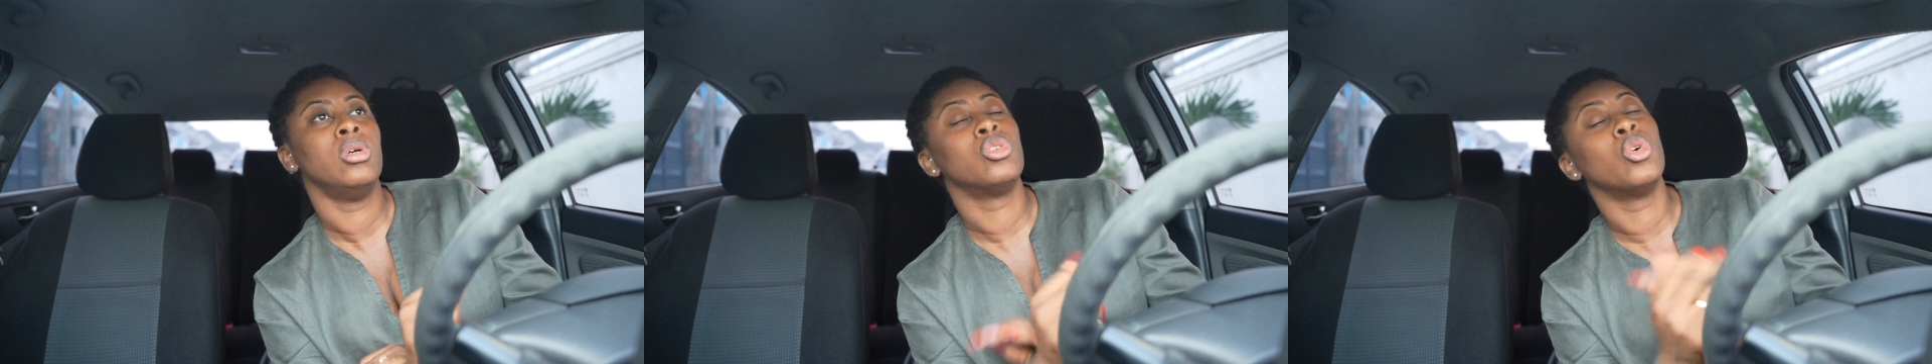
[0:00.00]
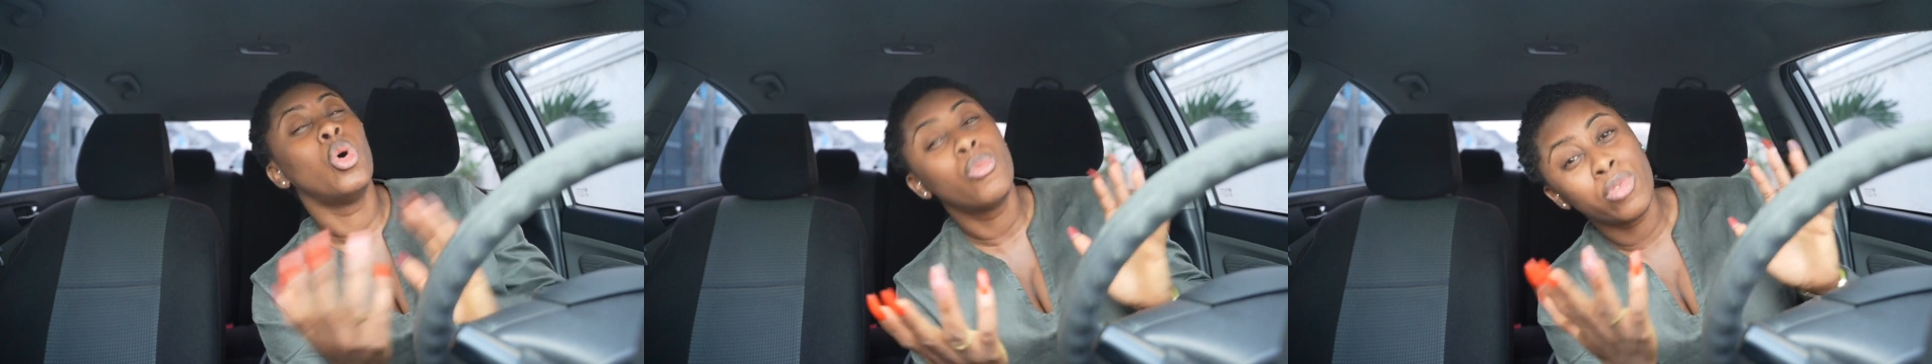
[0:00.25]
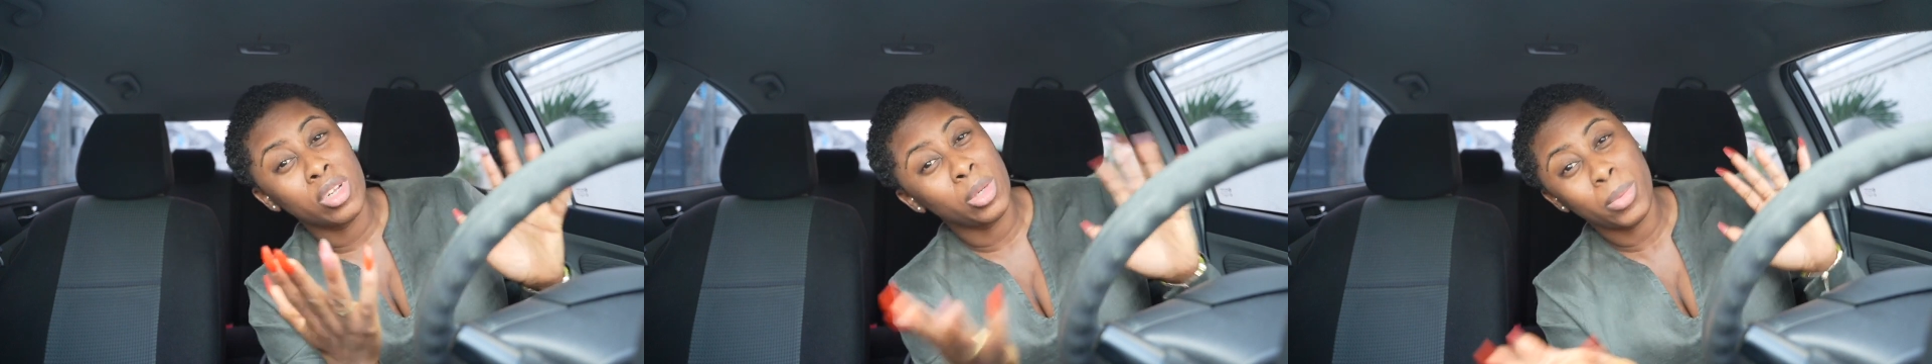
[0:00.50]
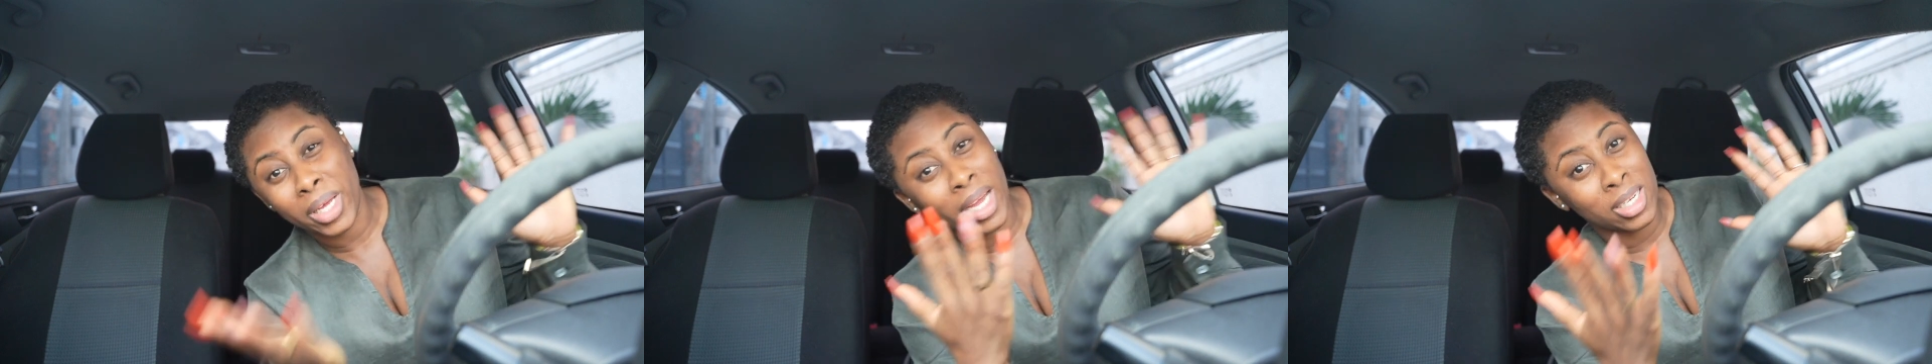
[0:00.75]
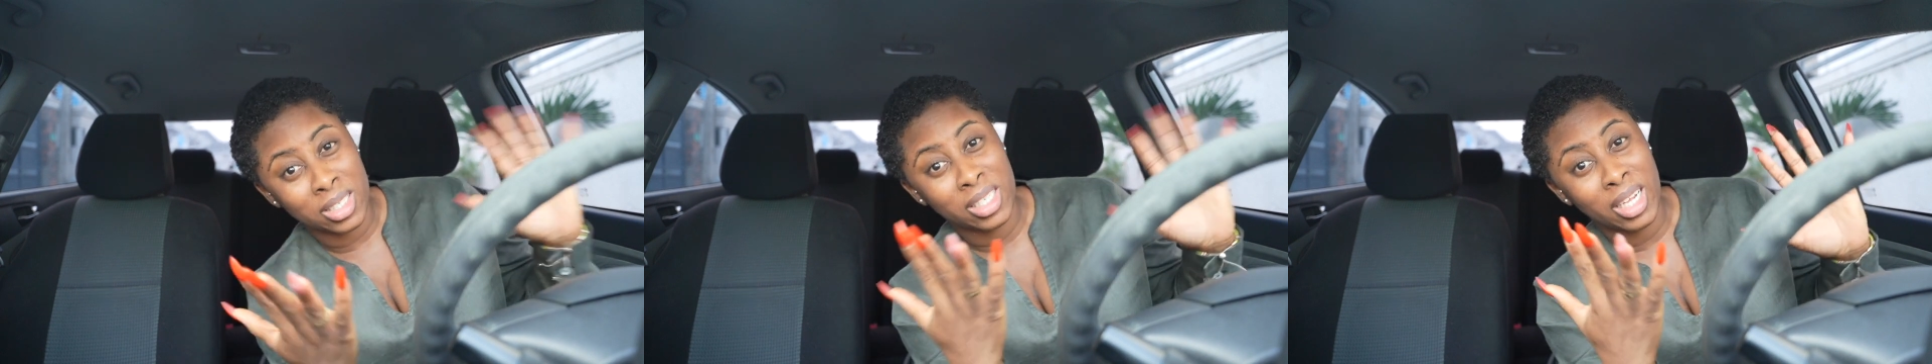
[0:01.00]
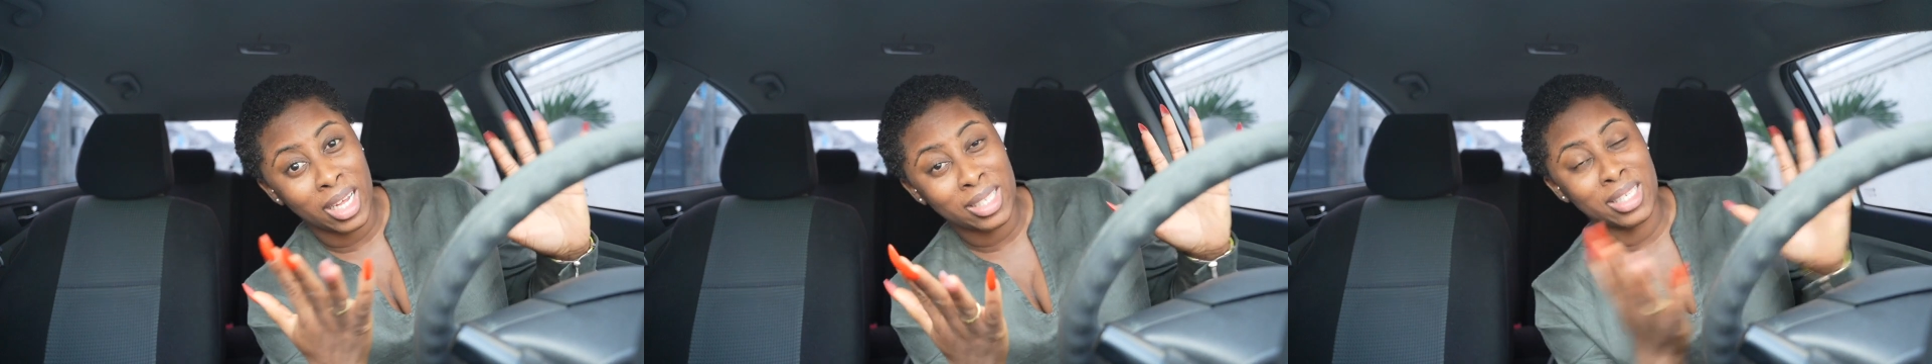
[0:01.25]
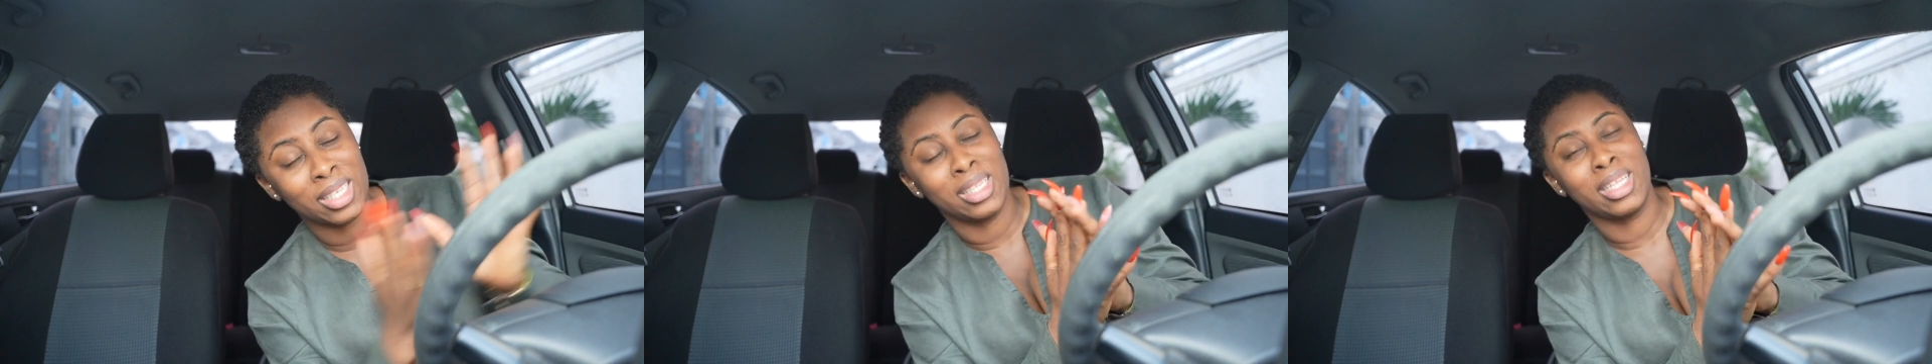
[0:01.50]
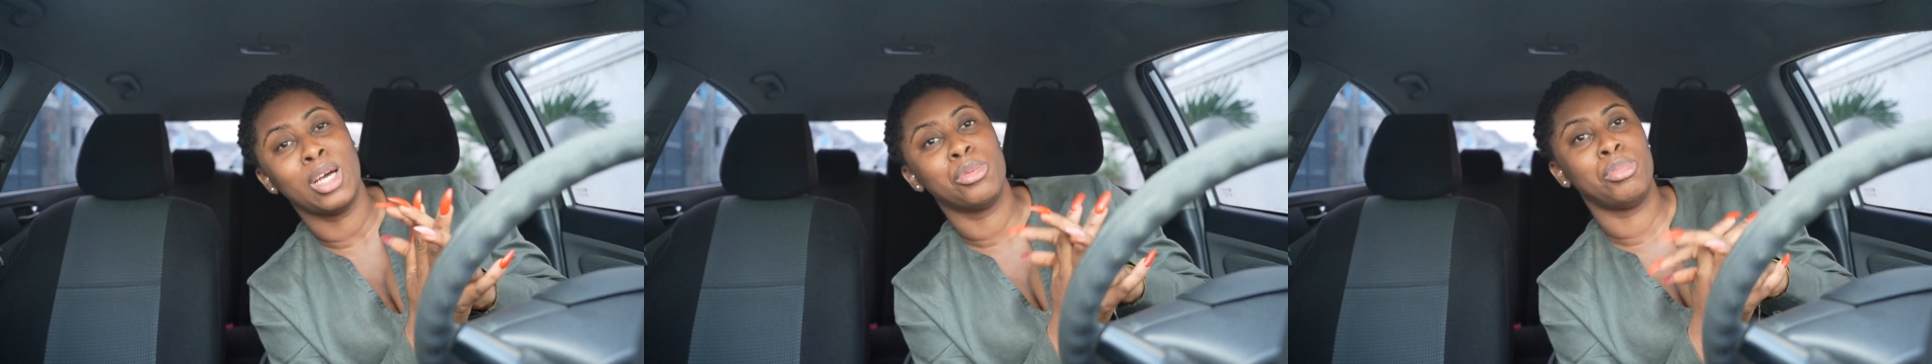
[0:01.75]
So hopefully we catch that. That